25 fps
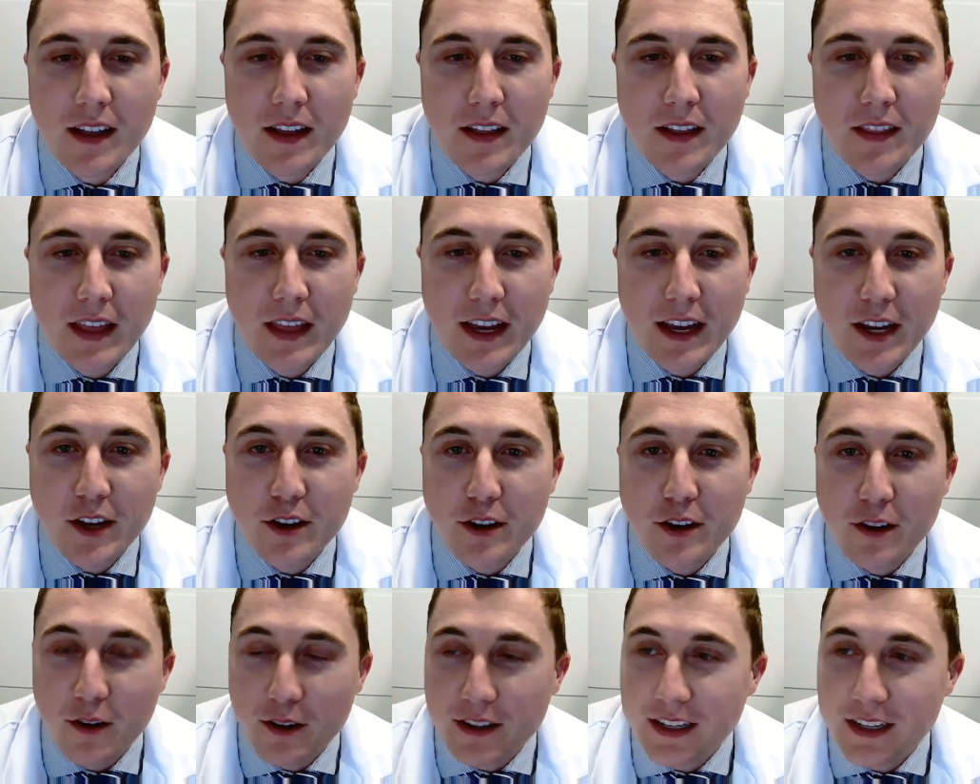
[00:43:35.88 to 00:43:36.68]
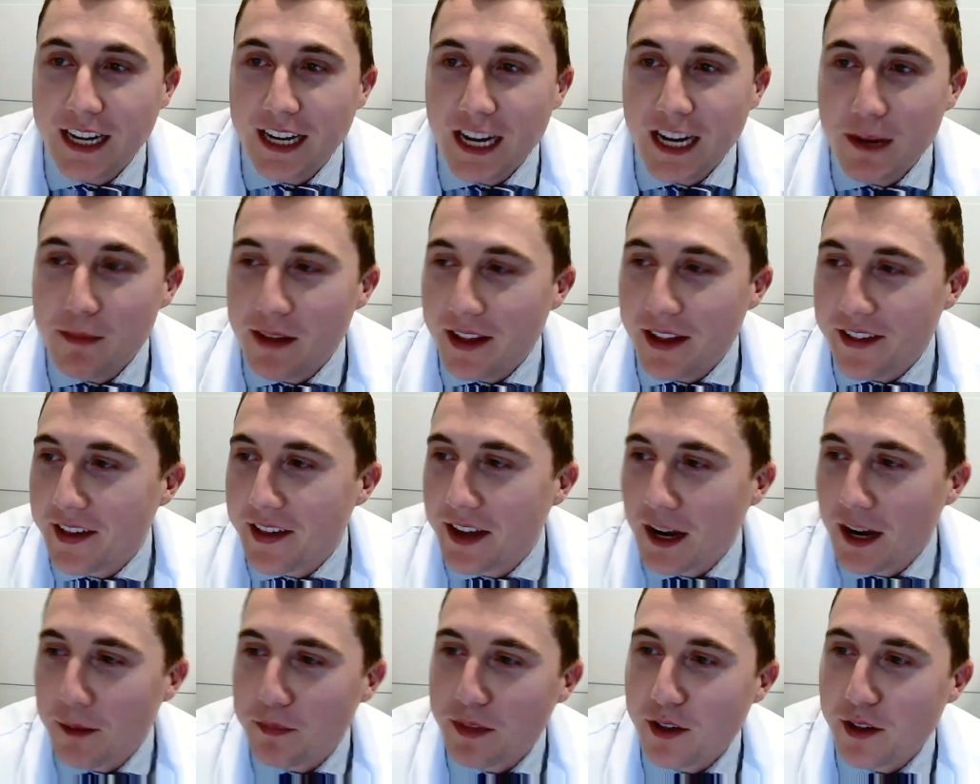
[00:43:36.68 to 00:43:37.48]
thank you to our team that set
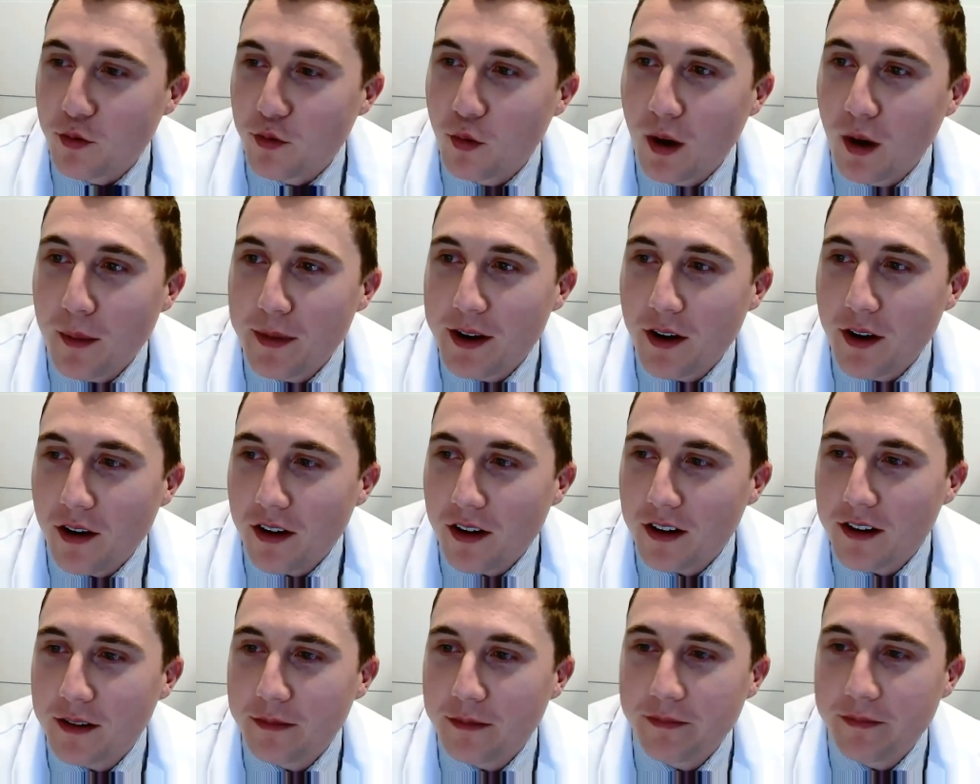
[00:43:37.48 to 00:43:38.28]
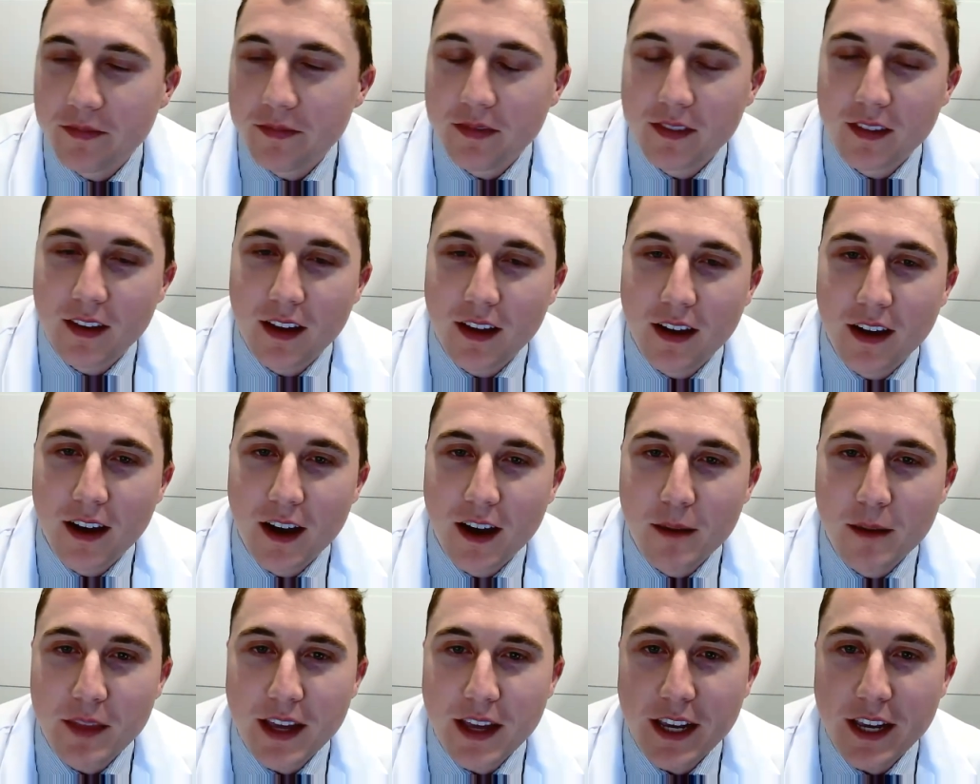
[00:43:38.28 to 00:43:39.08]
up this webinar.
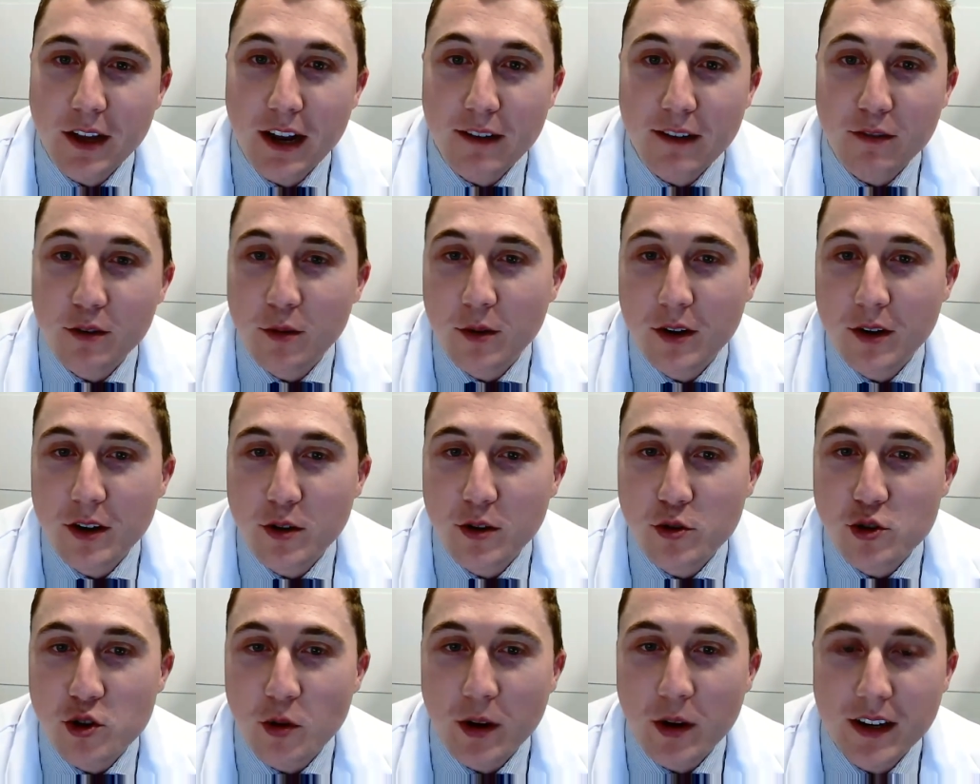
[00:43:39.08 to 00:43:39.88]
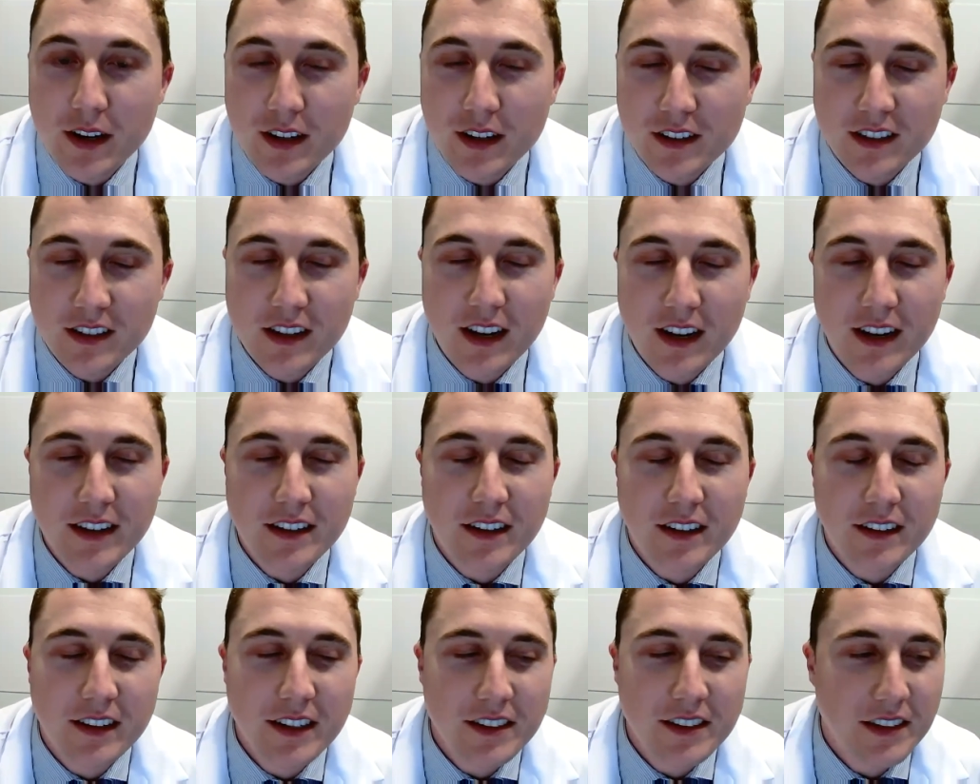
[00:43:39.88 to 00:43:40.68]
Um, thank you to everyone who joined us tonight to
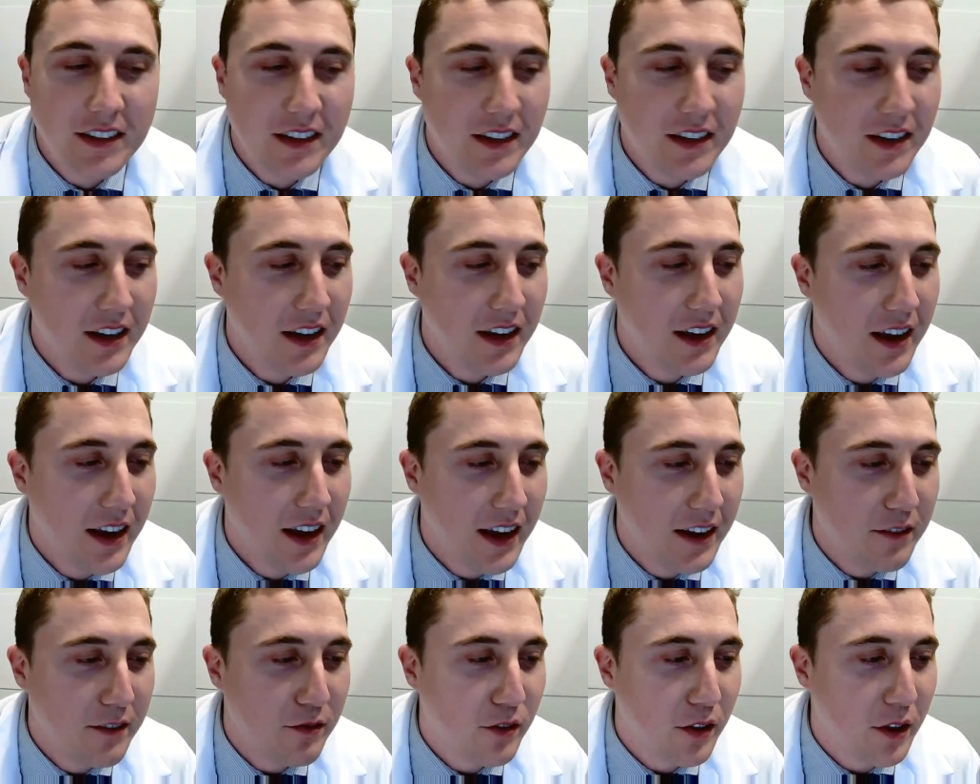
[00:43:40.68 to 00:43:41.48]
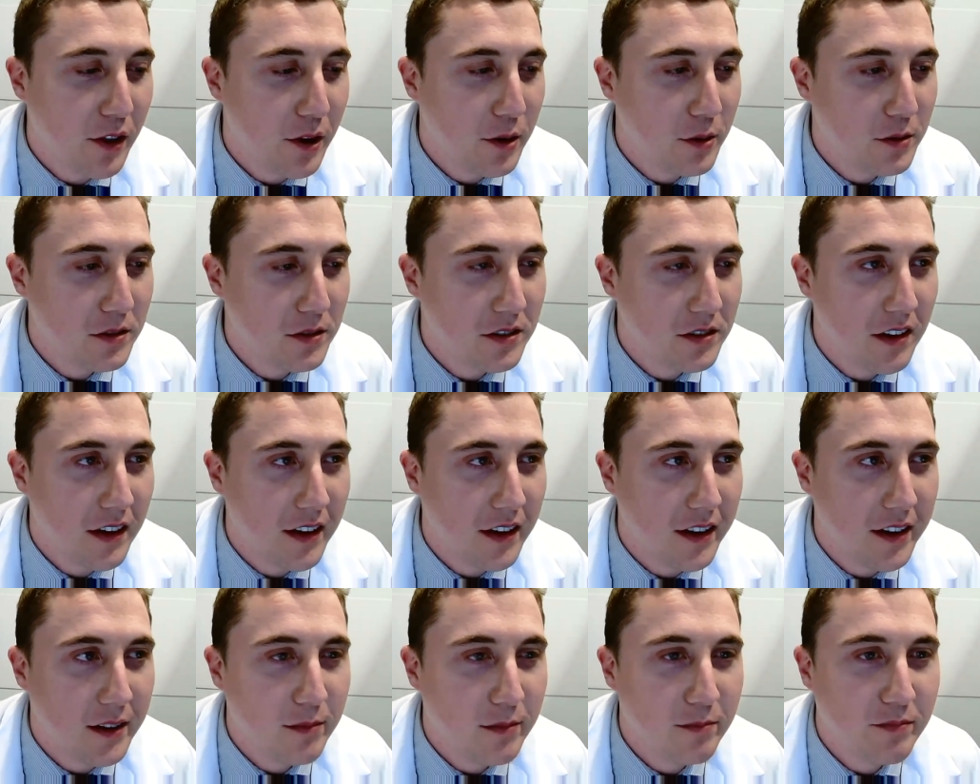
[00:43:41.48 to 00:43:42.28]
listen and for those
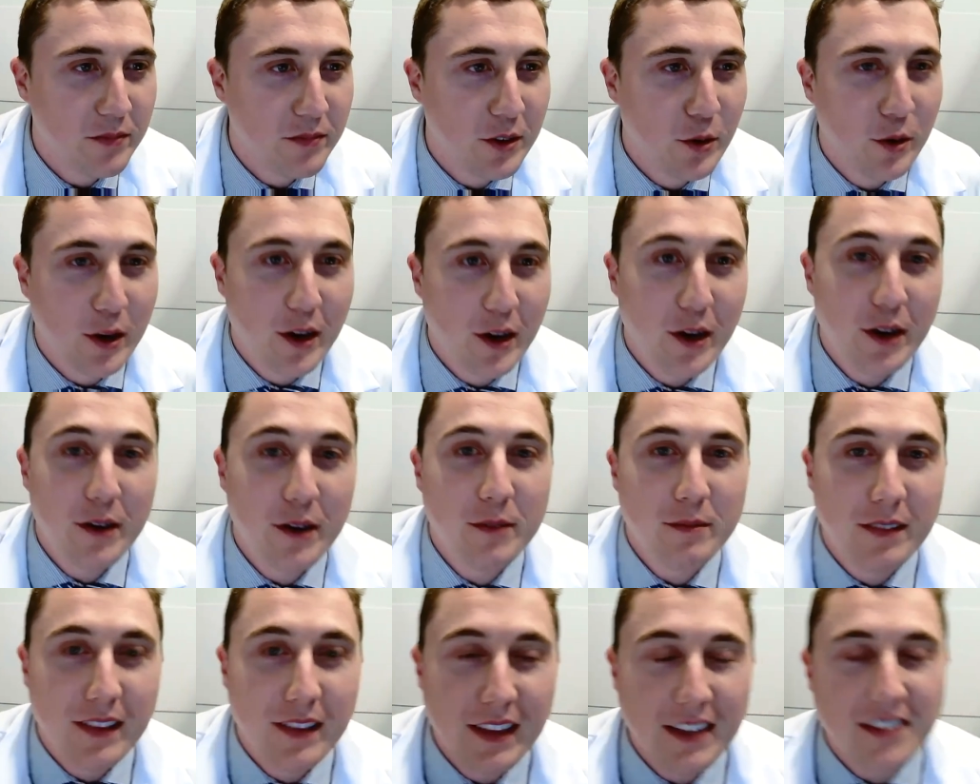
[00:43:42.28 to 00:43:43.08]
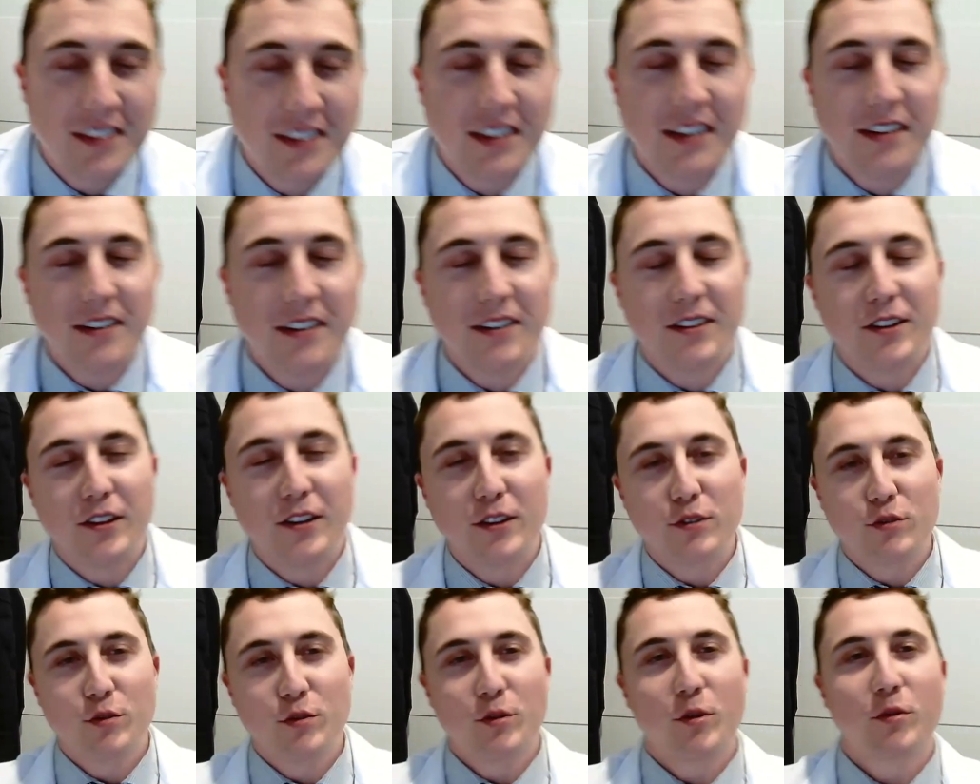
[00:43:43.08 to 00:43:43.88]
um, who are going to listen to
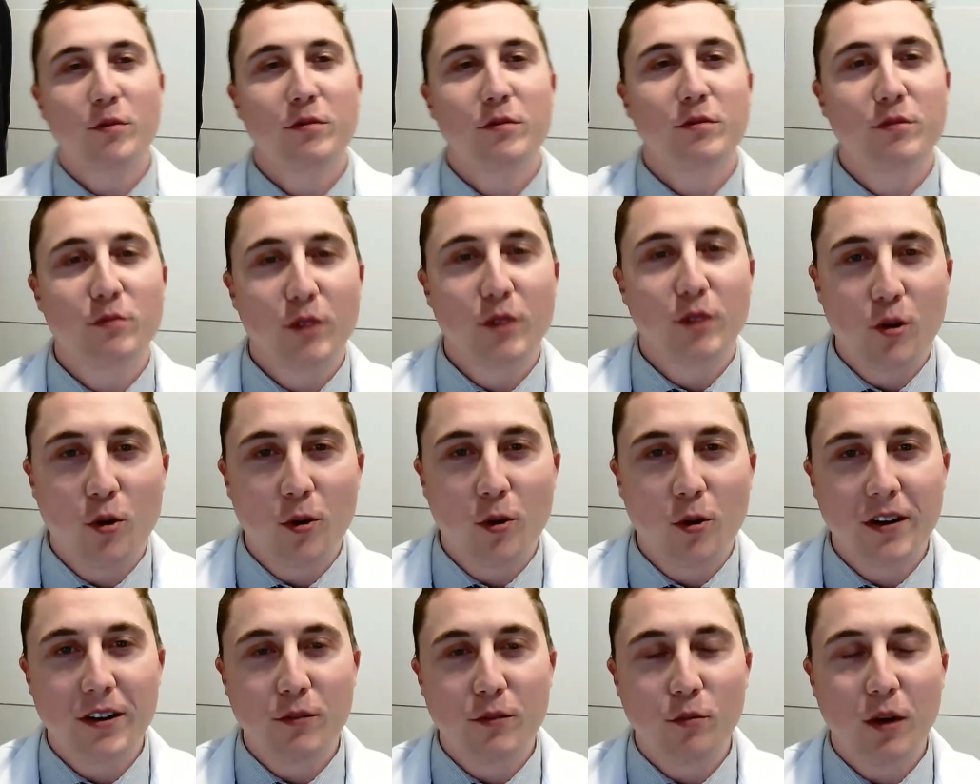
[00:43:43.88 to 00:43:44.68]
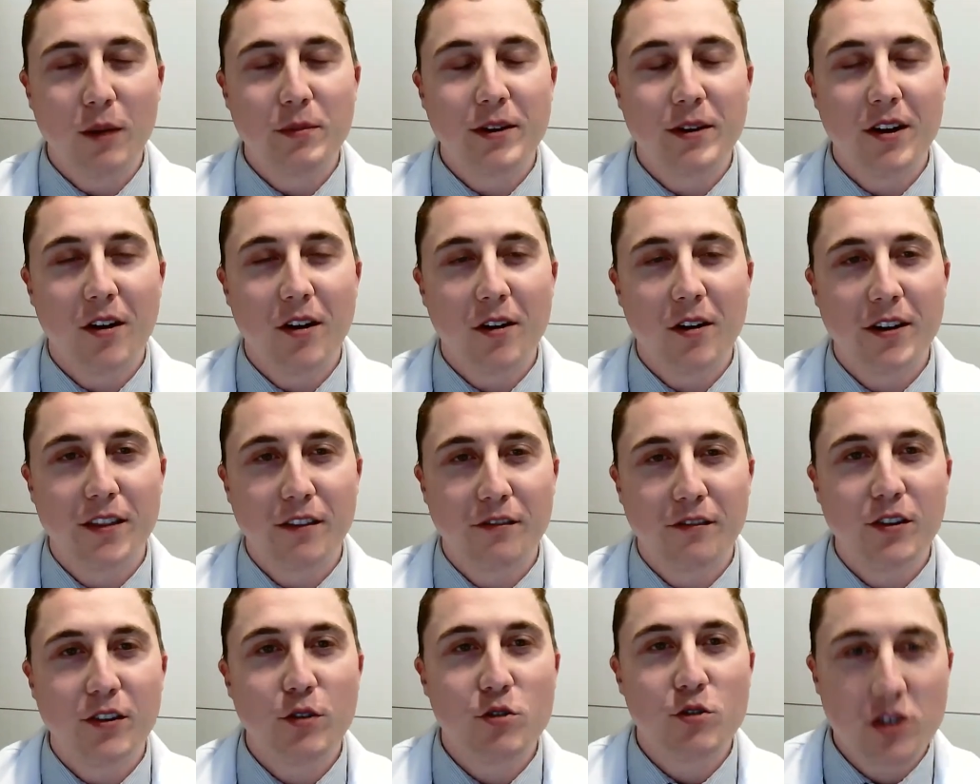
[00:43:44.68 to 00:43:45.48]
this re recorded webinar in the
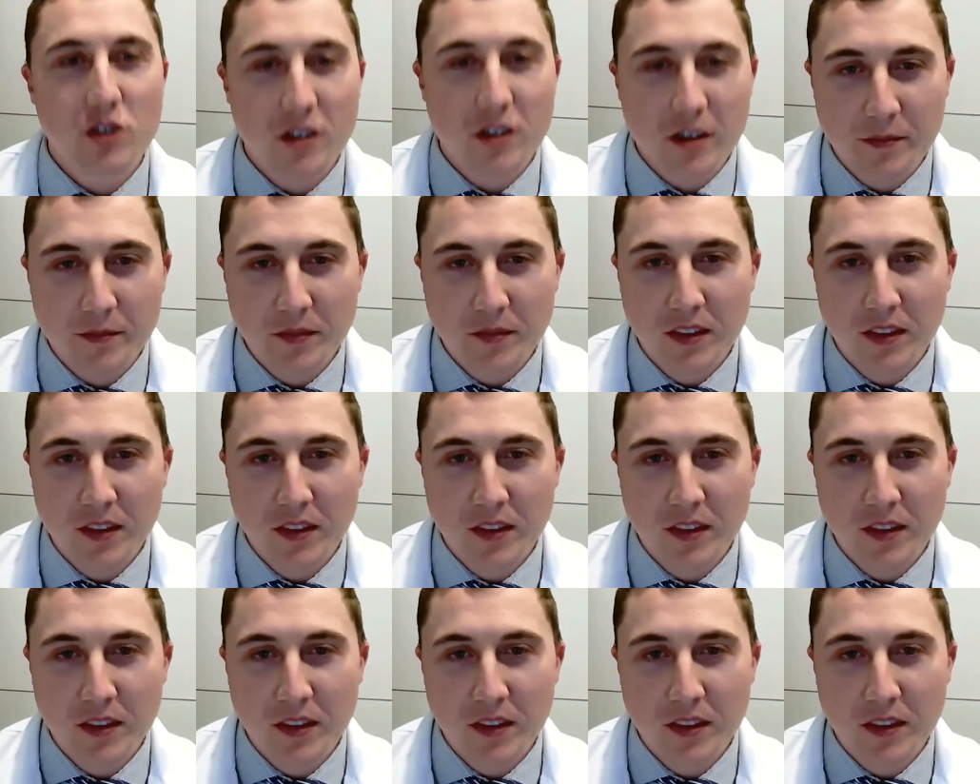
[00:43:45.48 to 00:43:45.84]
future.